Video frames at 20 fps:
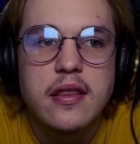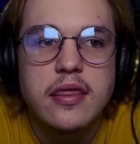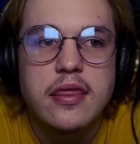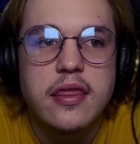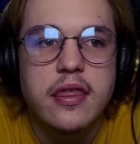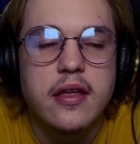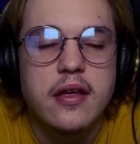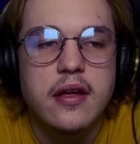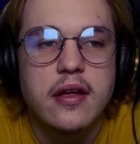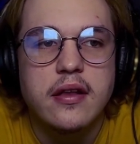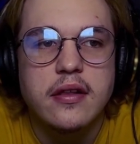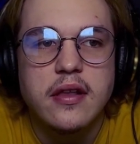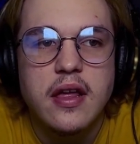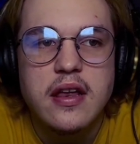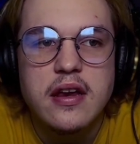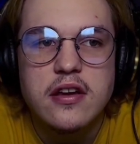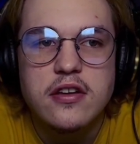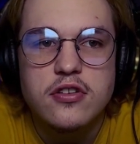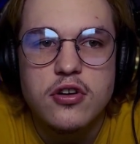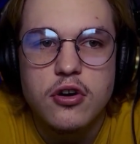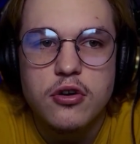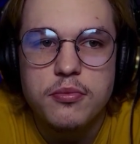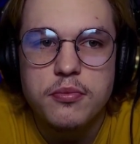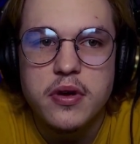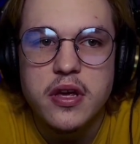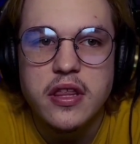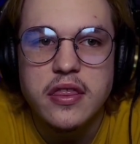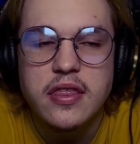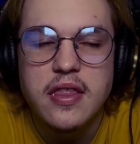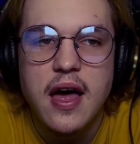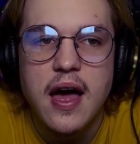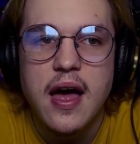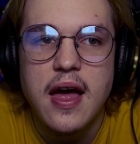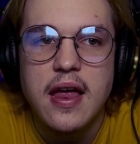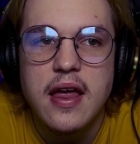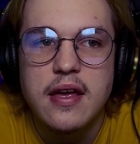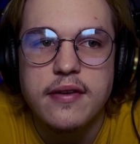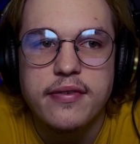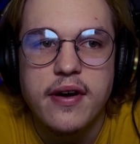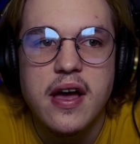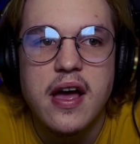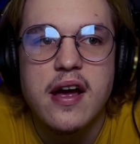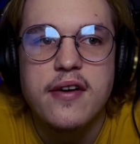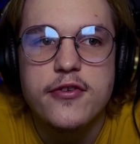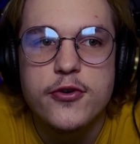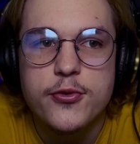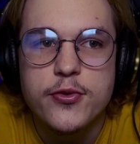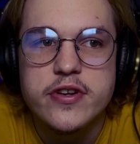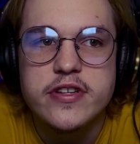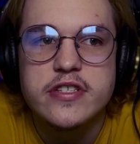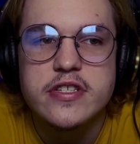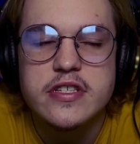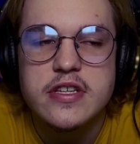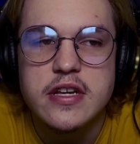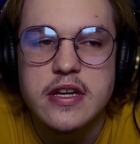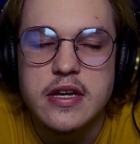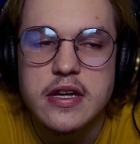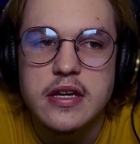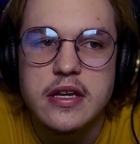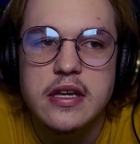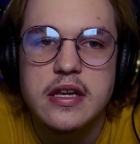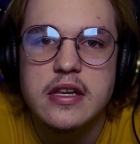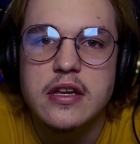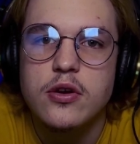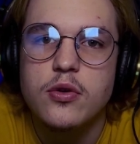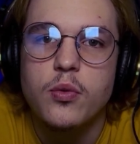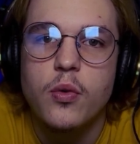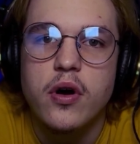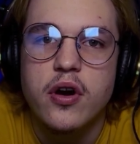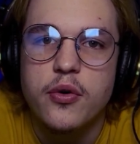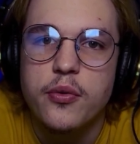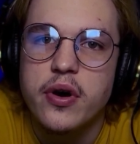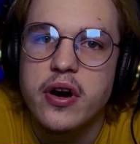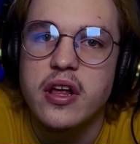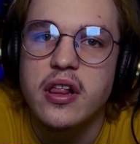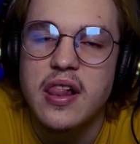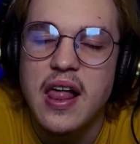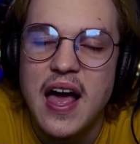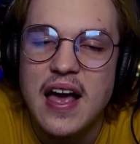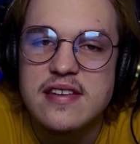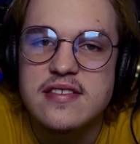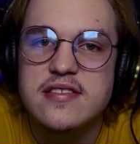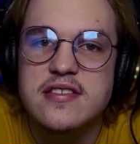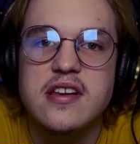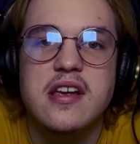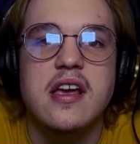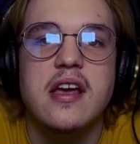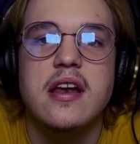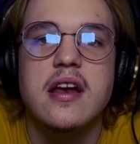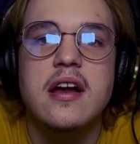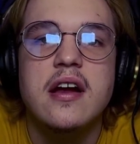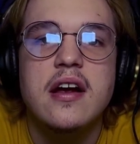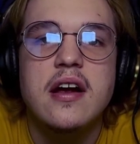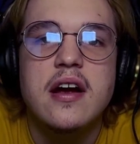the lady told me that if I ever was to want to wear glasses again,